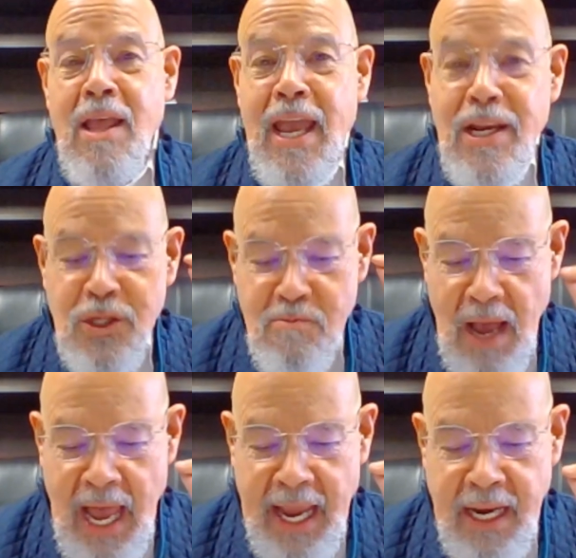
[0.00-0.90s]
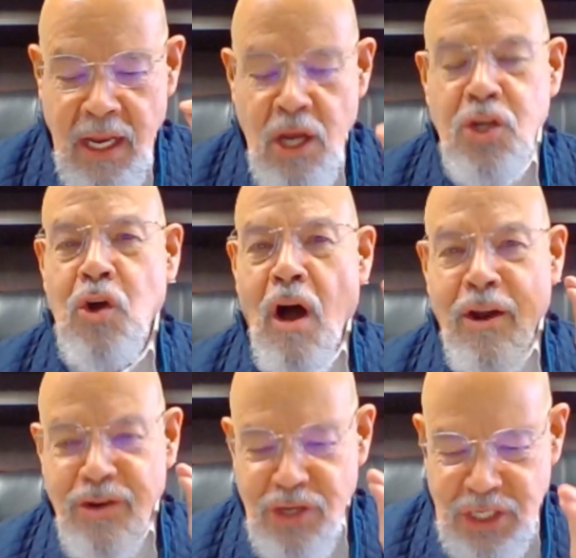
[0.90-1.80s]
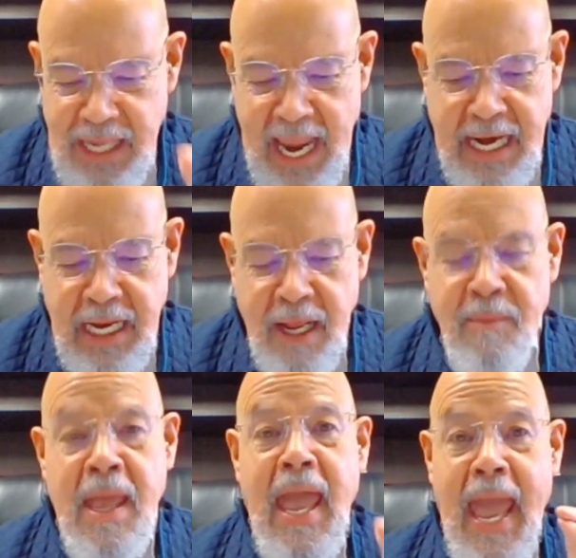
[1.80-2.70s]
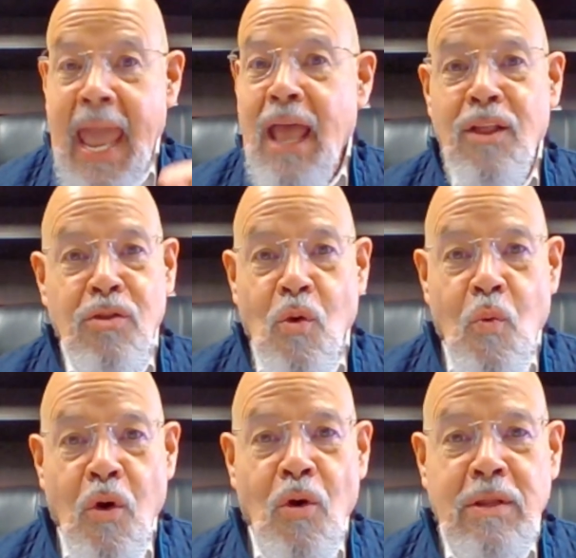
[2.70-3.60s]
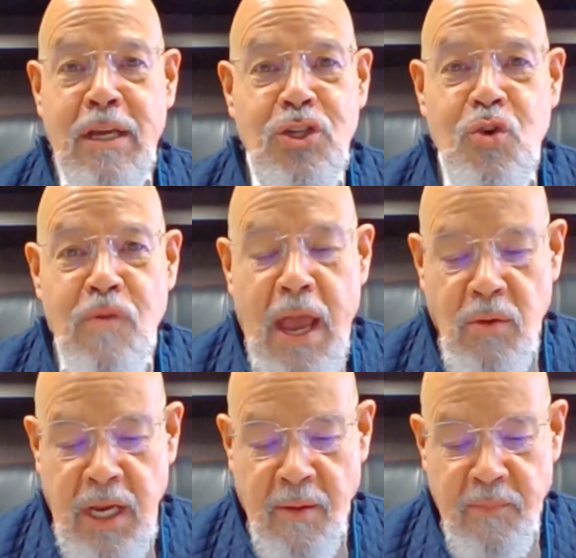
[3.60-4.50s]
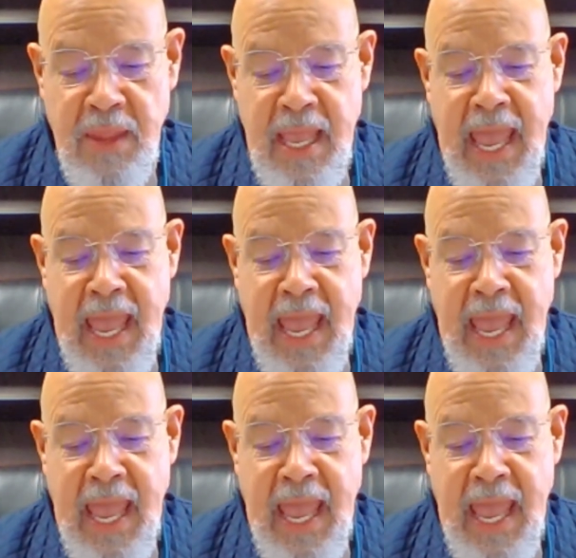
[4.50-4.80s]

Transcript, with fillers: his mind to understand him and the world that surround him.